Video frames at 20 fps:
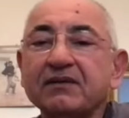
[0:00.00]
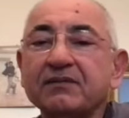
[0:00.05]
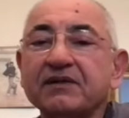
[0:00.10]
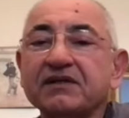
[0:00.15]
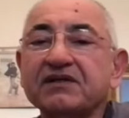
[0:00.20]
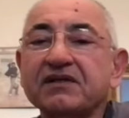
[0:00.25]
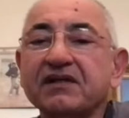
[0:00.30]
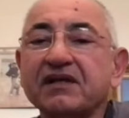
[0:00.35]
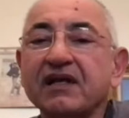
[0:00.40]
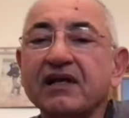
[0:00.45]

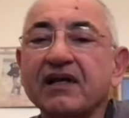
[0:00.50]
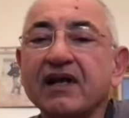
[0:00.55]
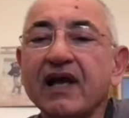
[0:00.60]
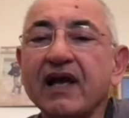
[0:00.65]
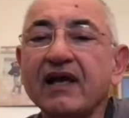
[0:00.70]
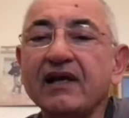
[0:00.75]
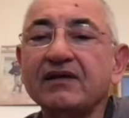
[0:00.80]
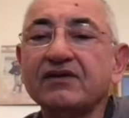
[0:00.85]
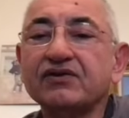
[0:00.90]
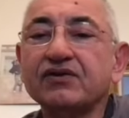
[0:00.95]
Lisa? Can
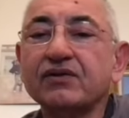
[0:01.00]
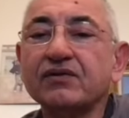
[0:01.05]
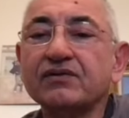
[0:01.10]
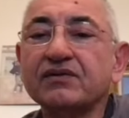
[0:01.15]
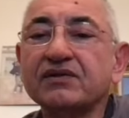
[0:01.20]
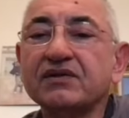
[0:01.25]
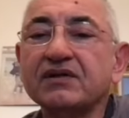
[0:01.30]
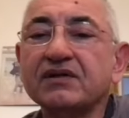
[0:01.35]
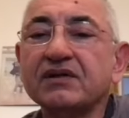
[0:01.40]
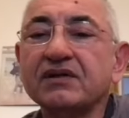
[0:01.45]

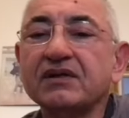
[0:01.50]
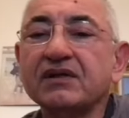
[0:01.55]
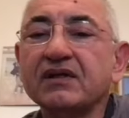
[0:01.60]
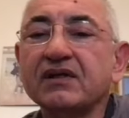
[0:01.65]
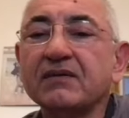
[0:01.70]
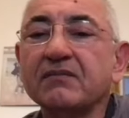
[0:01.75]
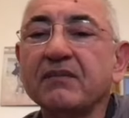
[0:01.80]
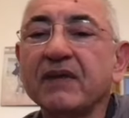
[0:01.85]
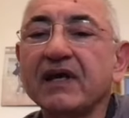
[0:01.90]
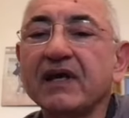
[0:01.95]

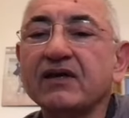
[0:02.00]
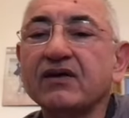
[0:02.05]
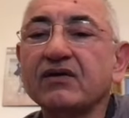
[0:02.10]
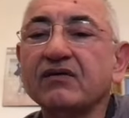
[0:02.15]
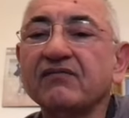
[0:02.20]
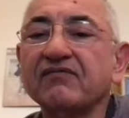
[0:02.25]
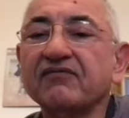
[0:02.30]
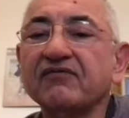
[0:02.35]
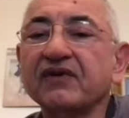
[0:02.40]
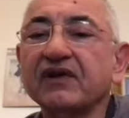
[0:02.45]
HOCD make you
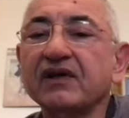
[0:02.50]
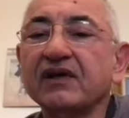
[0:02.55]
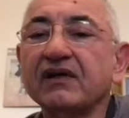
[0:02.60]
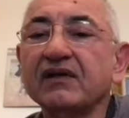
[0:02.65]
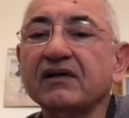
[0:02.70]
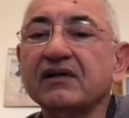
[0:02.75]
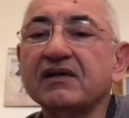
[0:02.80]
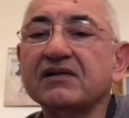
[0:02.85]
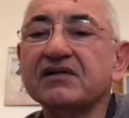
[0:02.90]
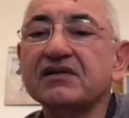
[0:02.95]
feel
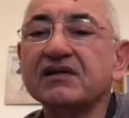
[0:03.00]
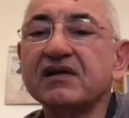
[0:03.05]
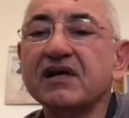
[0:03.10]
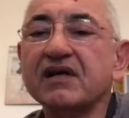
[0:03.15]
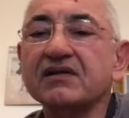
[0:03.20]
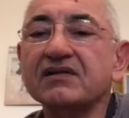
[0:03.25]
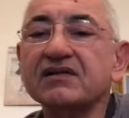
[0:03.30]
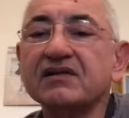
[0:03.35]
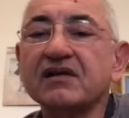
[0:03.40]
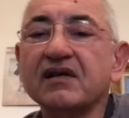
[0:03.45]

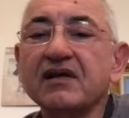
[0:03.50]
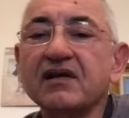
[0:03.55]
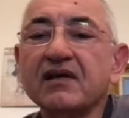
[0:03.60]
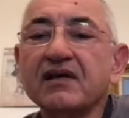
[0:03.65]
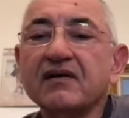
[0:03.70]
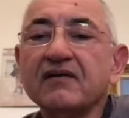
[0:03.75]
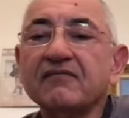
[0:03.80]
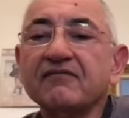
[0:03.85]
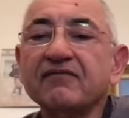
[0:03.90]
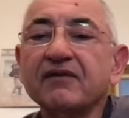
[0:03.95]
disgust
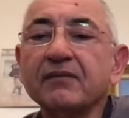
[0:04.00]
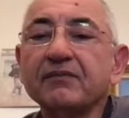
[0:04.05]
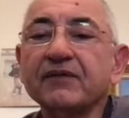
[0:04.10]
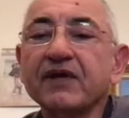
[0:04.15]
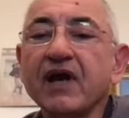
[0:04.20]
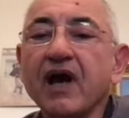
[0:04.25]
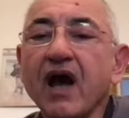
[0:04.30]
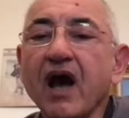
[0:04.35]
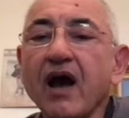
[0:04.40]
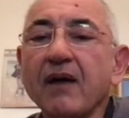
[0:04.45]
from
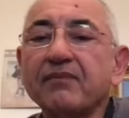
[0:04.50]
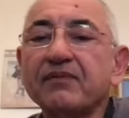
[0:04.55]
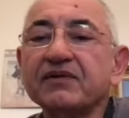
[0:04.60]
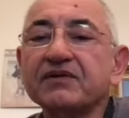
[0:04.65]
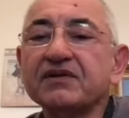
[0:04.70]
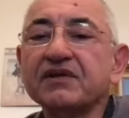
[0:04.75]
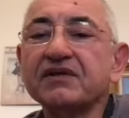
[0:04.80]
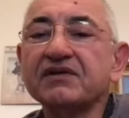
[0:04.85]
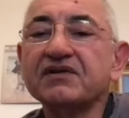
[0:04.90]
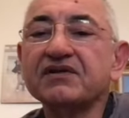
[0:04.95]
the
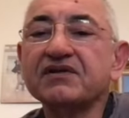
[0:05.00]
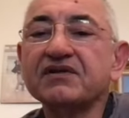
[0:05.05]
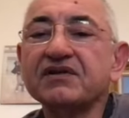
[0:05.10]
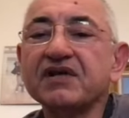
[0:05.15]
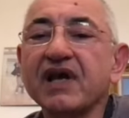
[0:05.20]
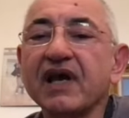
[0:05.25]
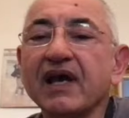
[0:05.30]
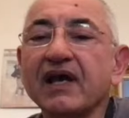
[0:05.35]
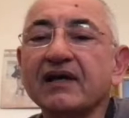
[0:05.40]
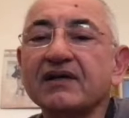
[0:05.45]
opposite
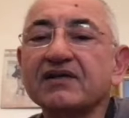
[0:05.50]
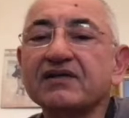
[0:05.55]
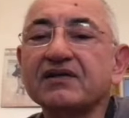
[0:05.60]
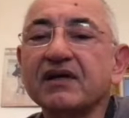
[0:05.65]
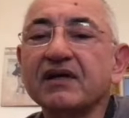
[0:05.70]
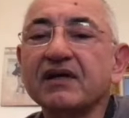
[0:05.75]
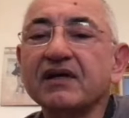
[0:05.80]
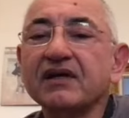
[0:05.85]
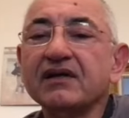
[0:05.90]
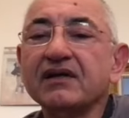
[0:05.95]
sex
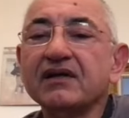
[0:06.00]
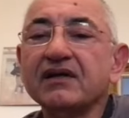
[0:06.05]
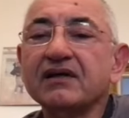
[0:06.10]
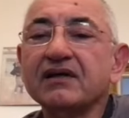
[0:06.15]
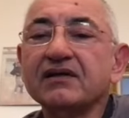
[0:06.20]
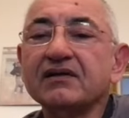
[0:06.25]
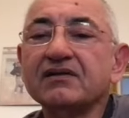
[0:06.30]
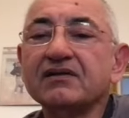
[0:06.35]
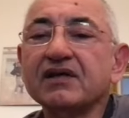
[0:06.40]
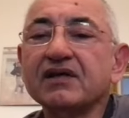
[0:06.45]

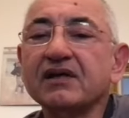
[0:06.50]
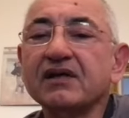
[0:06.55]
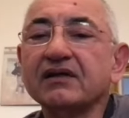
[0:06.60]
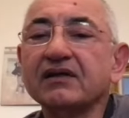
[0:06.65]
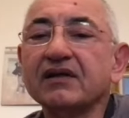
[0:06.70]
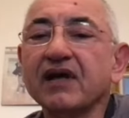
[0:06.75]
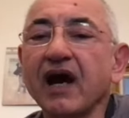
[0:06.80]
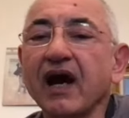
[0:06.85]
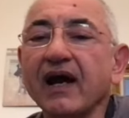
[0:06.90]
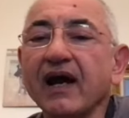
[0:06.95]

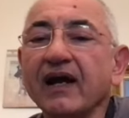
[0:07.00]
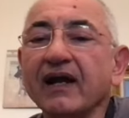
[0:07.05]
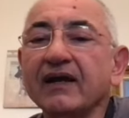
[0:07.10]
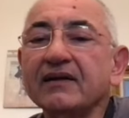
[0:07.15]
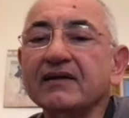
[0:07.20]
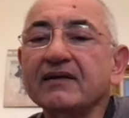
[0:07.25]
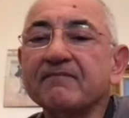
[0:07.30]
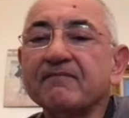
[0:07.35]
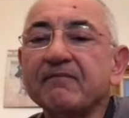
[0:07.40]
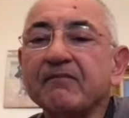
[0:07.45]
genital?
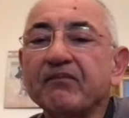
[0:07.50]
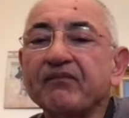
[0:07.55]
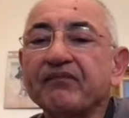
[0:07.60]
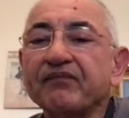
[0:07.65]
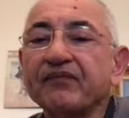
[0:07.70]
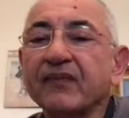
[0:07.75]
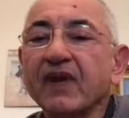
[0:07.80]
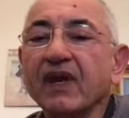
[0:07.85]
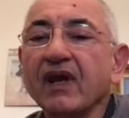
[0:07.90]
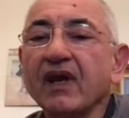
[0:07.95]

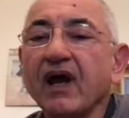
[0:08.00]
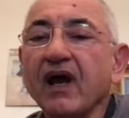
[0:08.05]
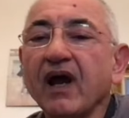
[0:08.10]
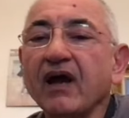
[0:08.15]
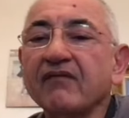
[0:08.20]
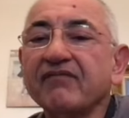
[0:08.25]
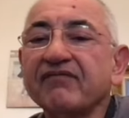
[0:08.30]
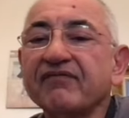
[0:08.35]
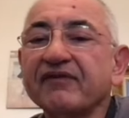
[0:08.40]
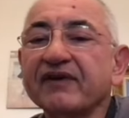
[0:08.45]
I
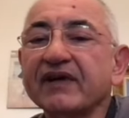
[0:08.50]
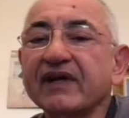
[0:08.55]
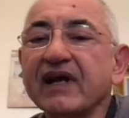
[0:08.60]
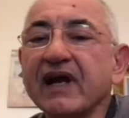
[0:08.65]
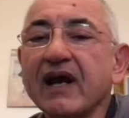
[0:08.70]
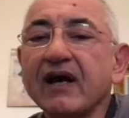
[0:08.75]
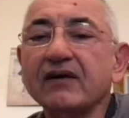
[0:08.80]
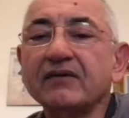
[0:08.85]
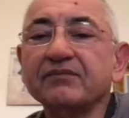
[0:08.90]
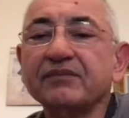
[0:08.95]
freak
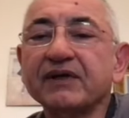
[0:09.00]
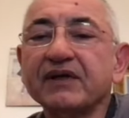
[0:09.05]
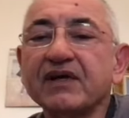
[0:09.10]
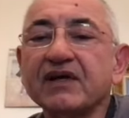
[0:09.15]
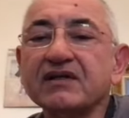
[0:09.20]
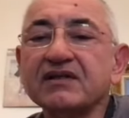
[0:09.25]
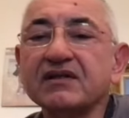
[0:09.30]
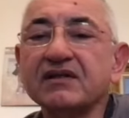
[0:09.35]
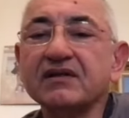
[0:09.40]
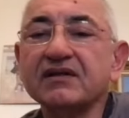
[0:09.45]
out
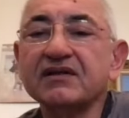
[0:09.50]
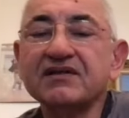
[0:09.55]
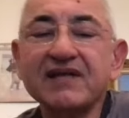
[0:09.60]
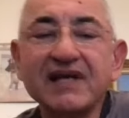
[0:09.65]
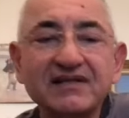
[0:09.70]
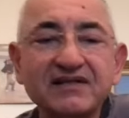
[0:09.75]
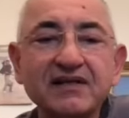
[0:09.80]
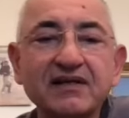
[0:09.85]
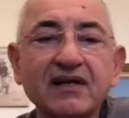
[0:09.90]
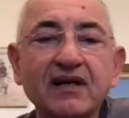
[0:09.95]
because of this.
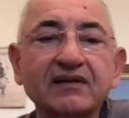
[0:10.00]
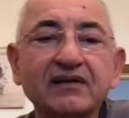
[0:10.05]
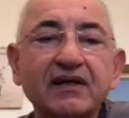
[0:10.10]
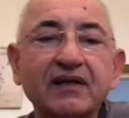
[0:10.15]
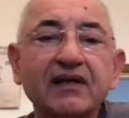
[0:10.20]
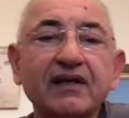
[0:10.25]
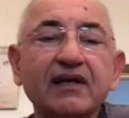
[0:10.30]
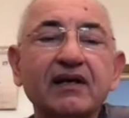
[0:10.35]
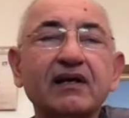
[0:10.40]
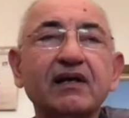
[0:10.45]
That's
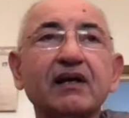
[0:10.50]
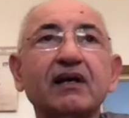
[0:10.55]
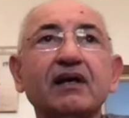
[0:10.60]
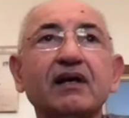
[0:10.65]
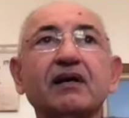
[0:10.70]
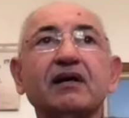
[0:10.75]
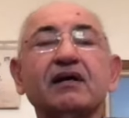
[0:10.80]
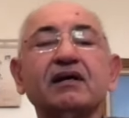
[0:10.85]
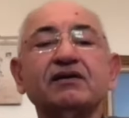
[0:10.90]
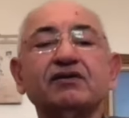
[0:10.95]
another
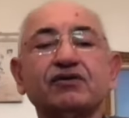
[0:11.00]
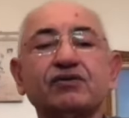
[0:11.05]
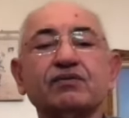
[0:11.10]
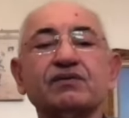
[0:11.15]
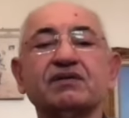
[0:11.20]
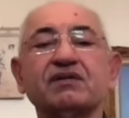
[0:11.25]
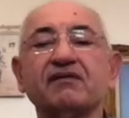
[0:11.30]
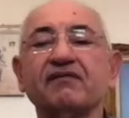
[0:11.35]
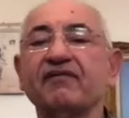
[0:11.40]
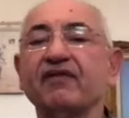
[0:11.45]

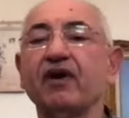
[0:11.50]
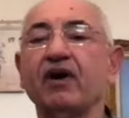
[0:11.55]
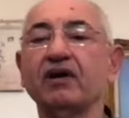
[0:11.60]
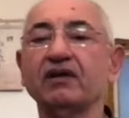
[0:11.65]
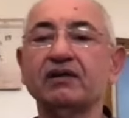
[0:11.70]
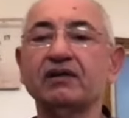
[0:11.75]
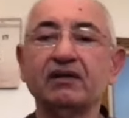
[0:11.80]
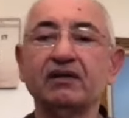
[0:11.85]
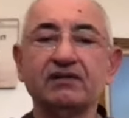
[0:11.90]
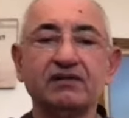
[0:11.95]
intrusive thought.
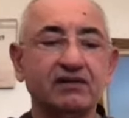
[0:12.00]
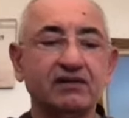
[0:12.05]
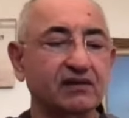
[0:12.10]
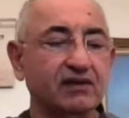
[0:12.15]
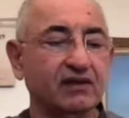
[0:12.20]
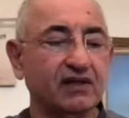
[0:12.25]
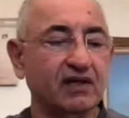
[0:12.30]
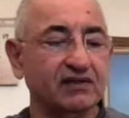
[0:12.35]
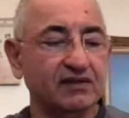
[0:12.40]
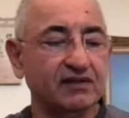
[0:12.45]
It
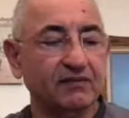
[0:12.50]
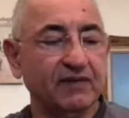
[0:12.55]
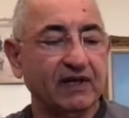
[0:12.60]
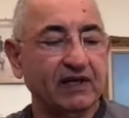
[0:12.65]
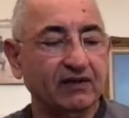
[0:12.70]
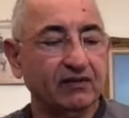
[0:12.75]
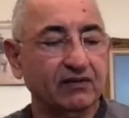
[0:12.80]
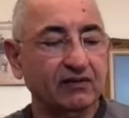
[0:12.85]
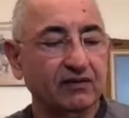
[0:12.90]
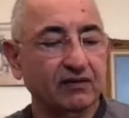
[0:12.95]
doesn't
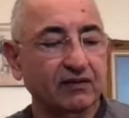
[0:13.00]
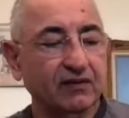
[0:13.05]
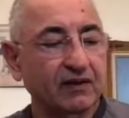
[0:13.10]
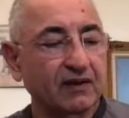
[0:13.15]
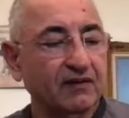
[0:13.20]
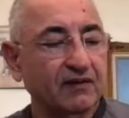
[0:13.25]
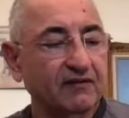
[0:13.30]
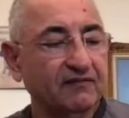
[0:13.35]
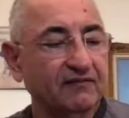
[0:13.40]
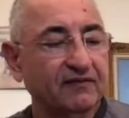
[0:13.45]
make you
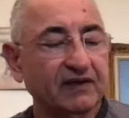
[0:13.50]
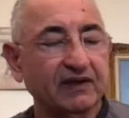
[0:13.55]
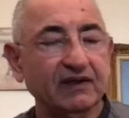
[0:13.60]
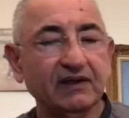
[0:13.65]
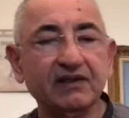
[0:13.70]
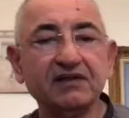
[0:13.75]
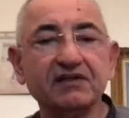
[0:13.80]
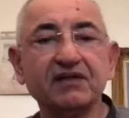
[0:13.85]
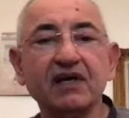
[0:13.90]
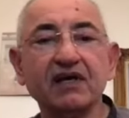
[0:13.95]
feel
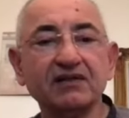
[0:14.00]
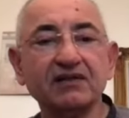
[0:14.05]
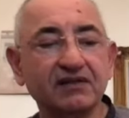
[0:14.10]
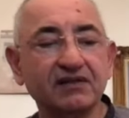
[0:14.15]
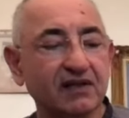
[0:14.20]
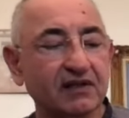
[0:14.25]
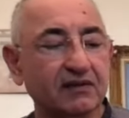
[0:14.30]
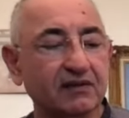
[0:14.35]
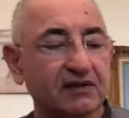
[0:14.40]
disgusted.